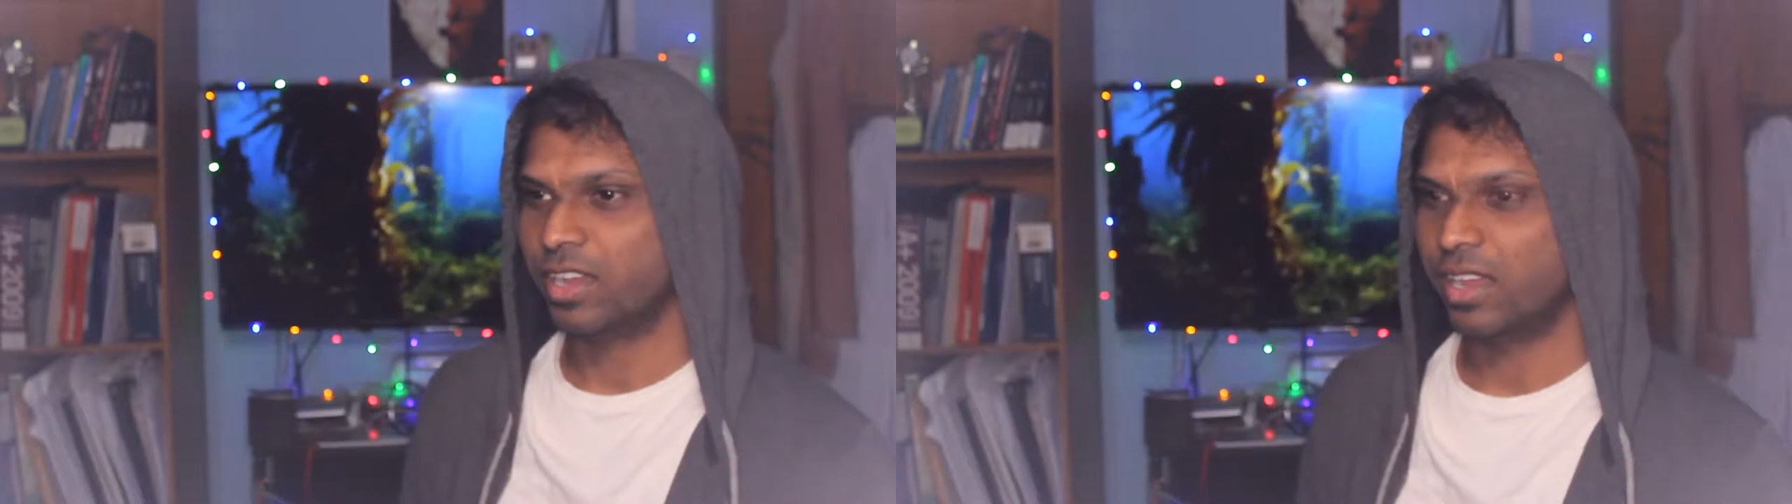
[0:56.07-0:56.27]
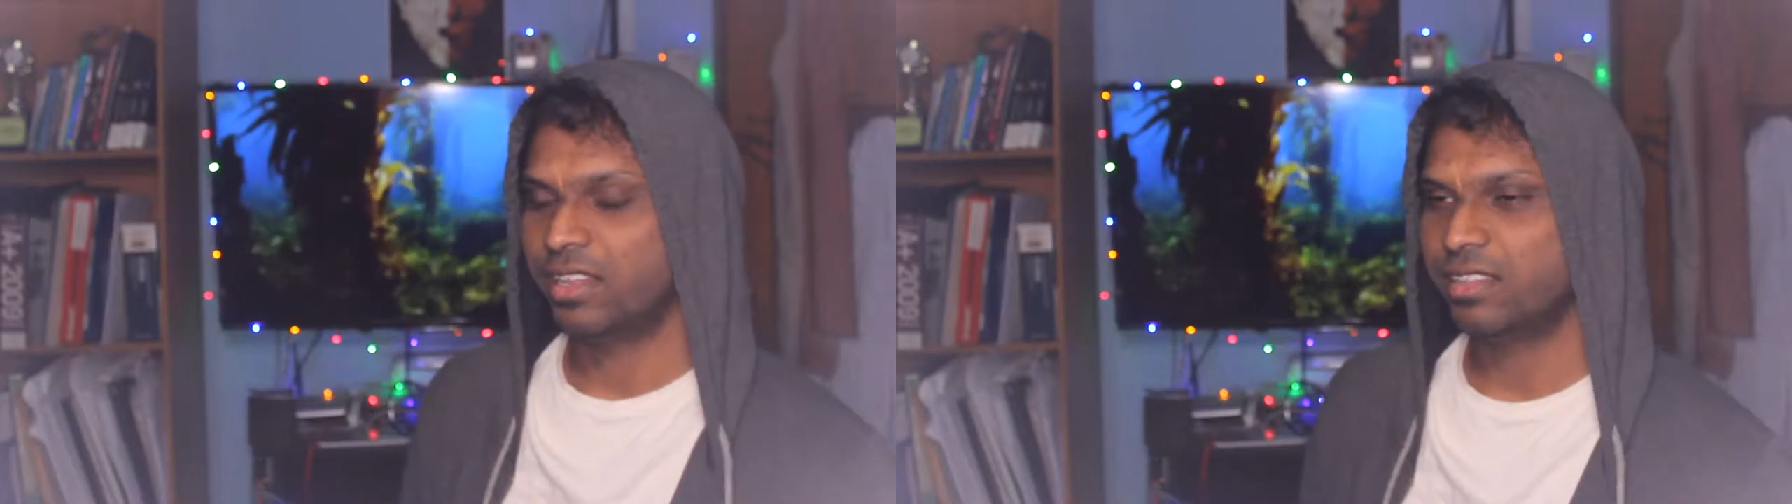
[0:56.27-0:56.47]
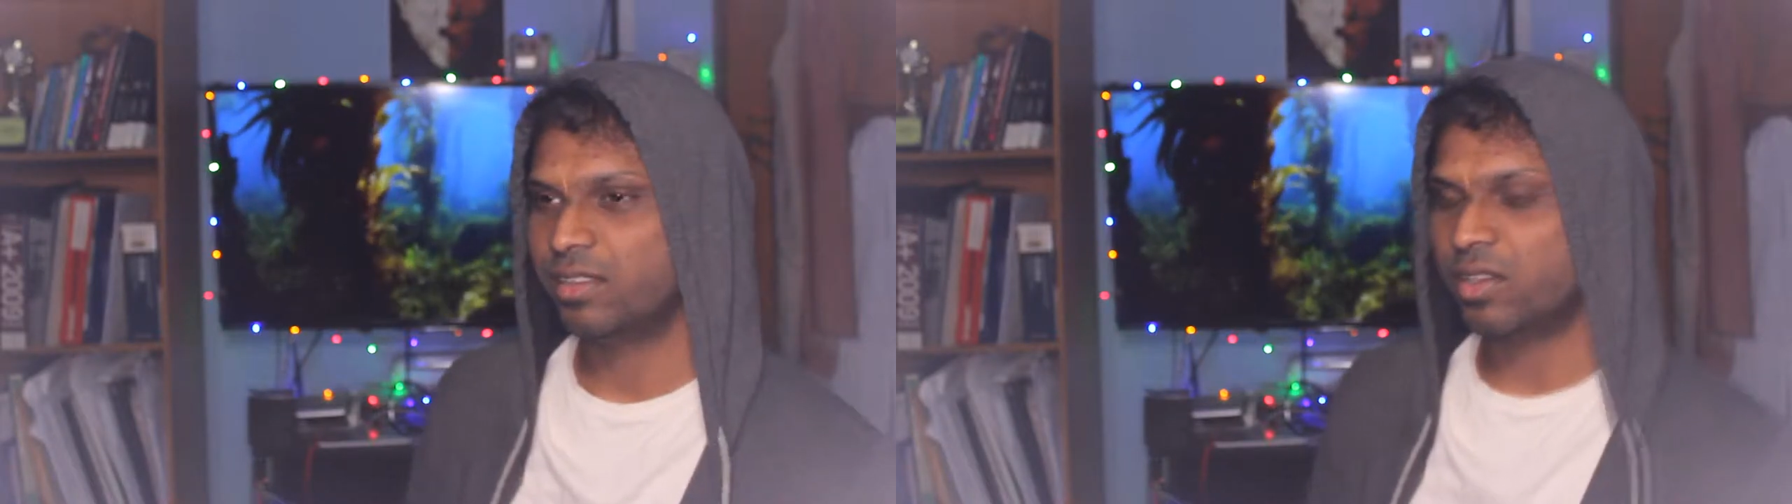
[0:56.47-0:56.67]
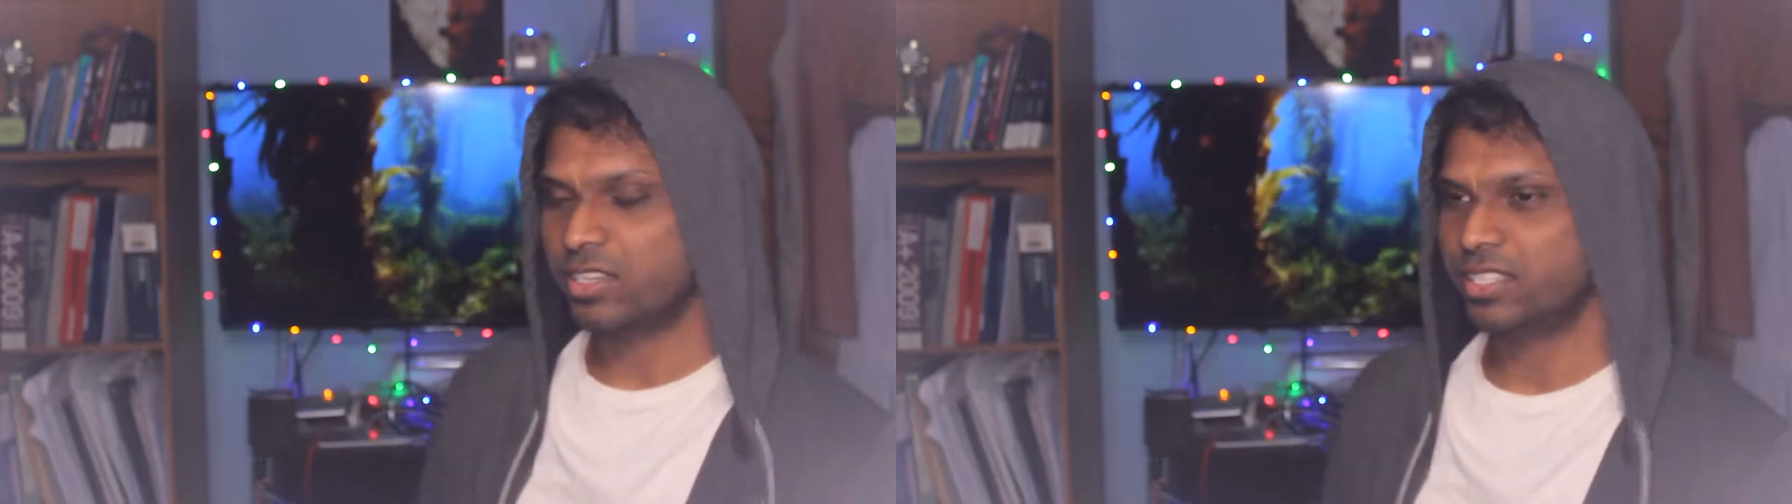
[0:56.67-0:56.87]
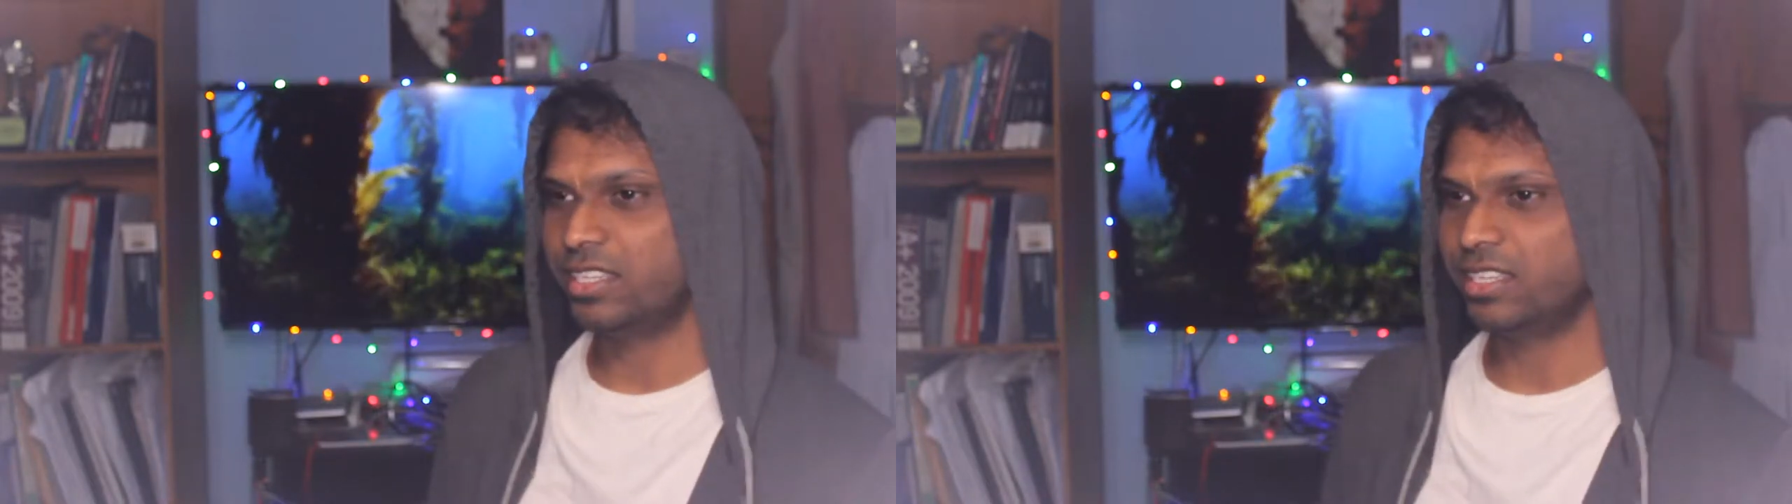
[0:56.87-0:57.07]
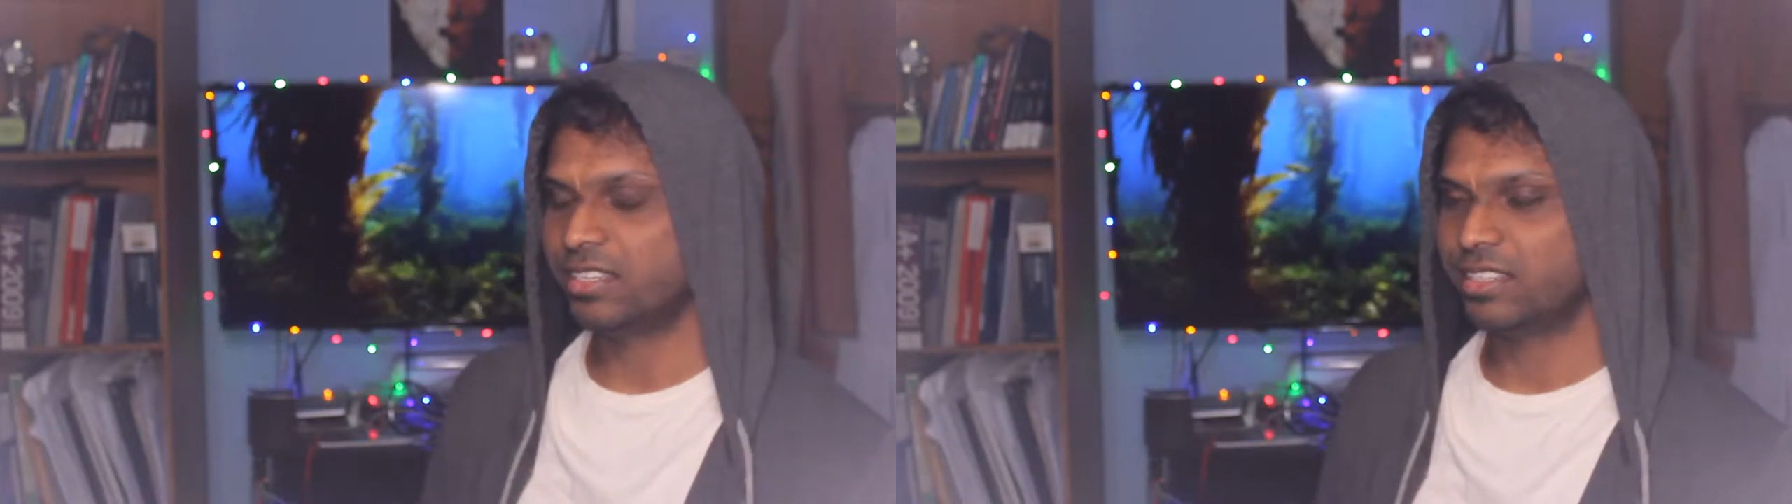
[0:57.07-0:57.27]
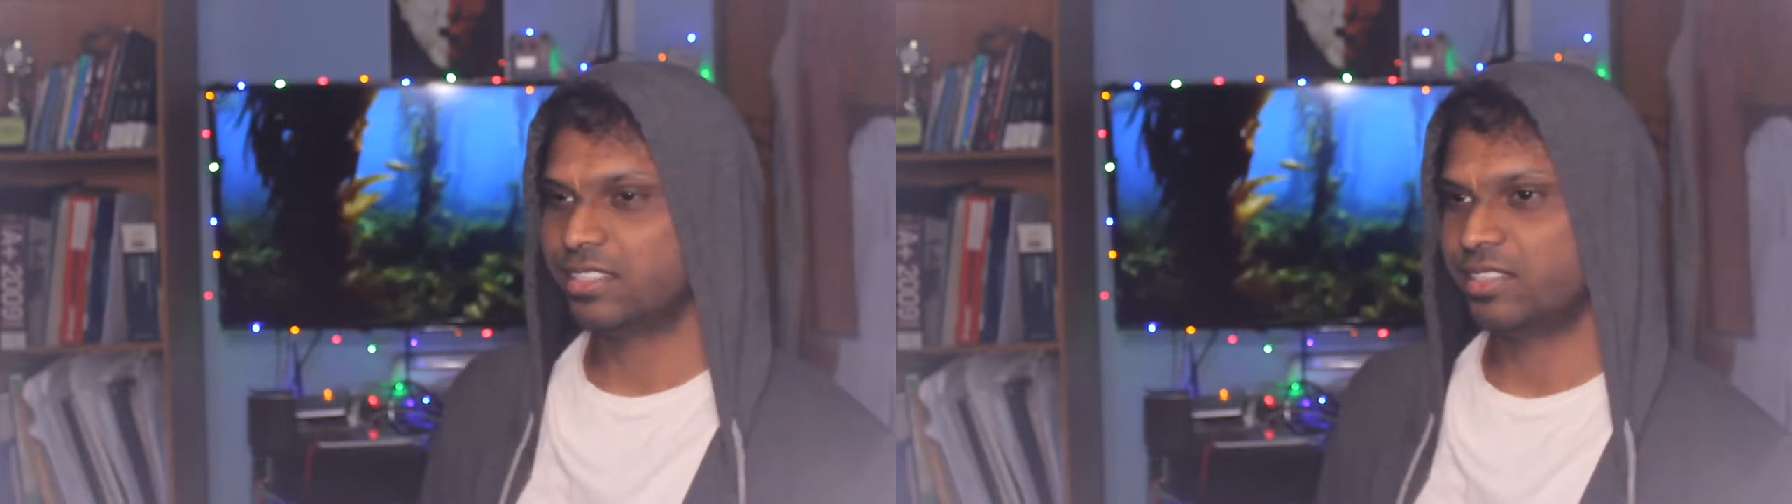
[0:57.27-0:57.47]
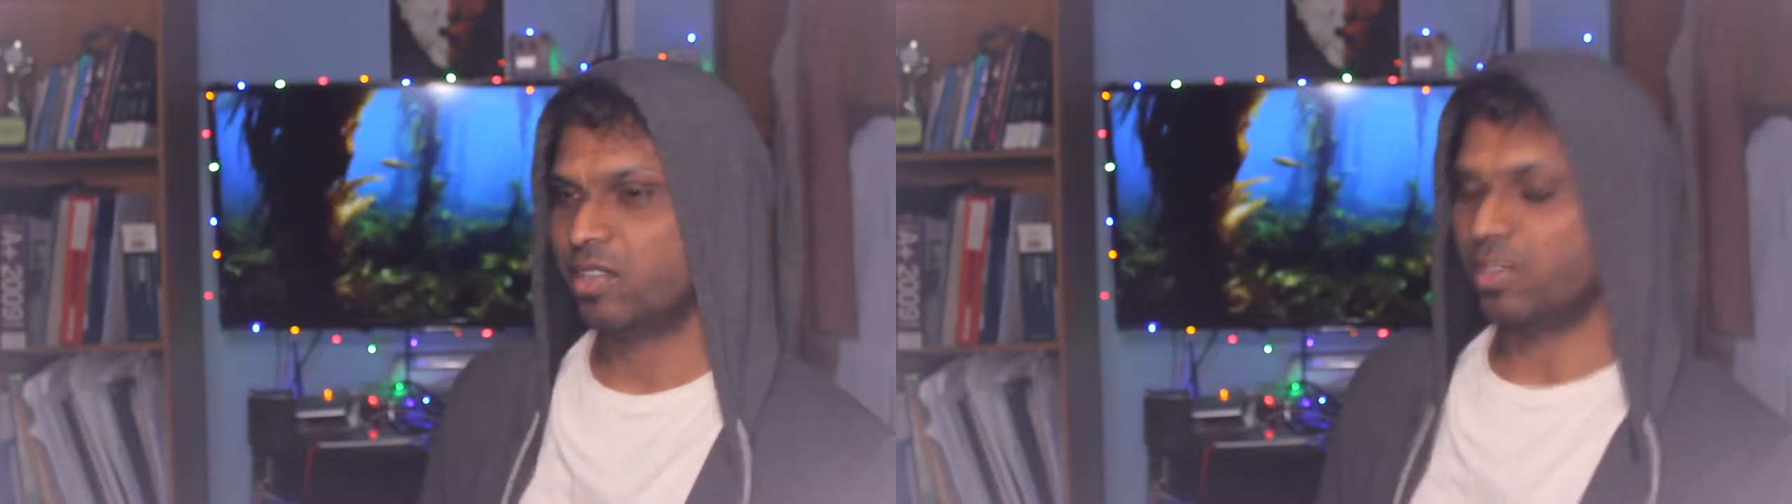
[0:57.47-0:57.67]
and then the God C
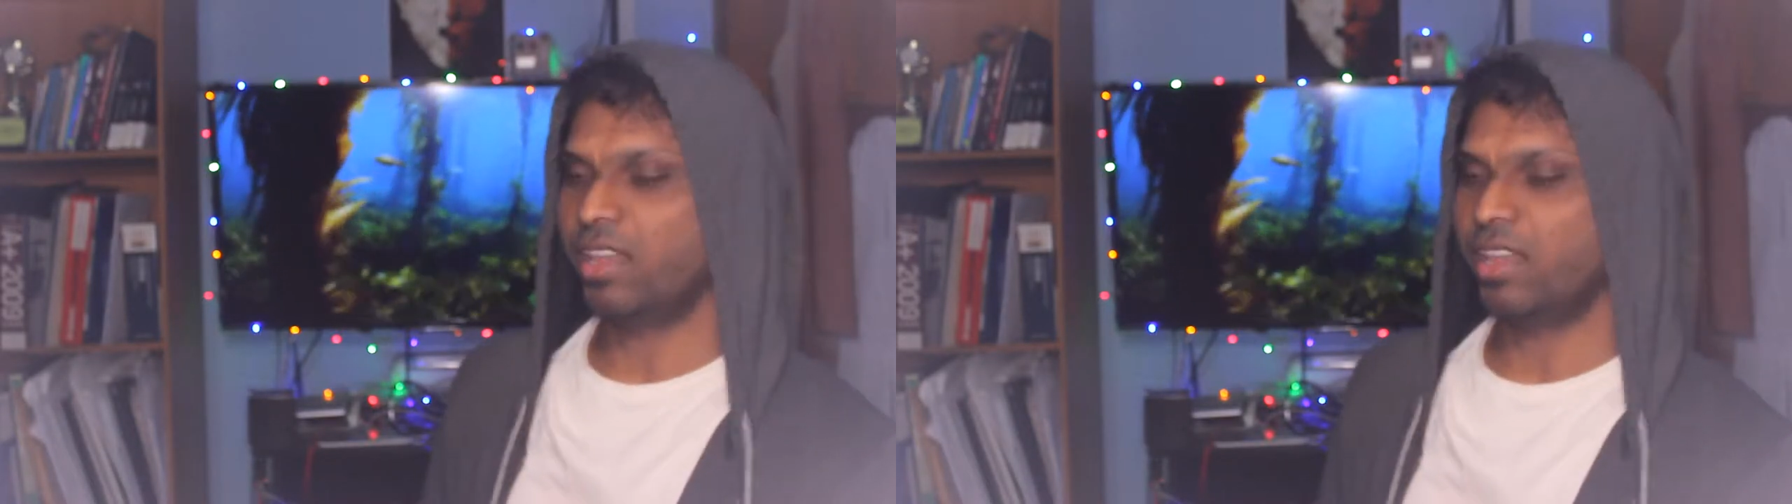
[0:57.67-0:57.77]
thinks God